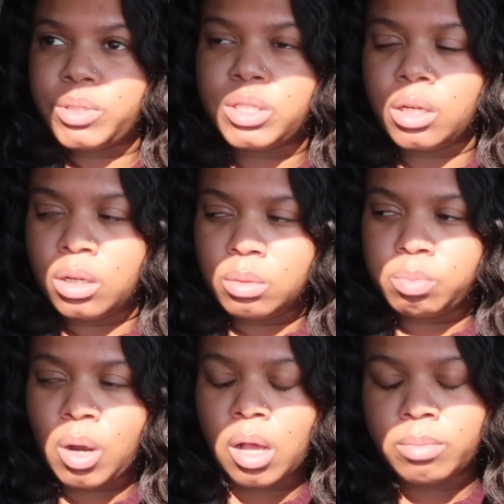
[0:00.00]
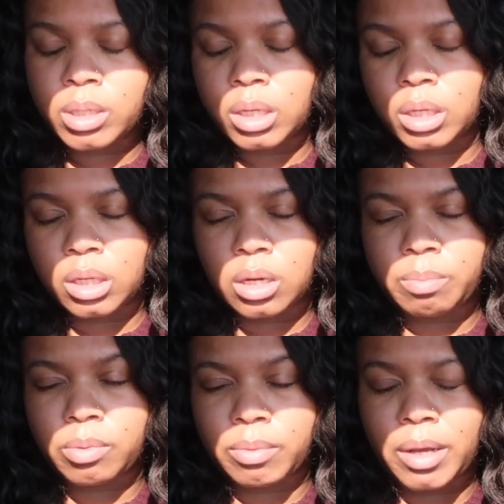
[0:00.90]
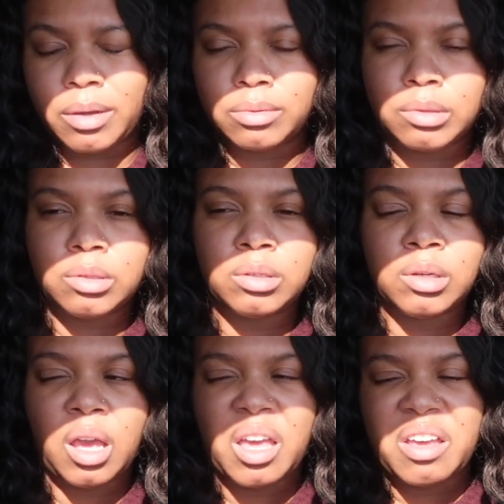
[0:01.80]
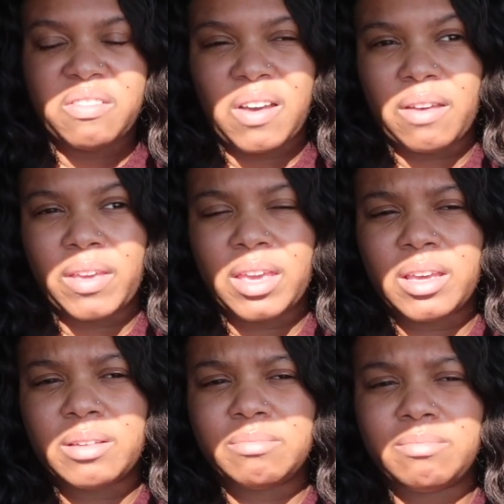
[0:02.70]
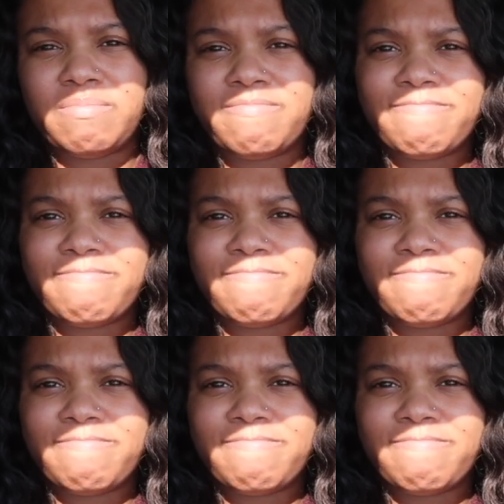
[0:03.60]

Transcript: So probably going to get up around 5 a.m.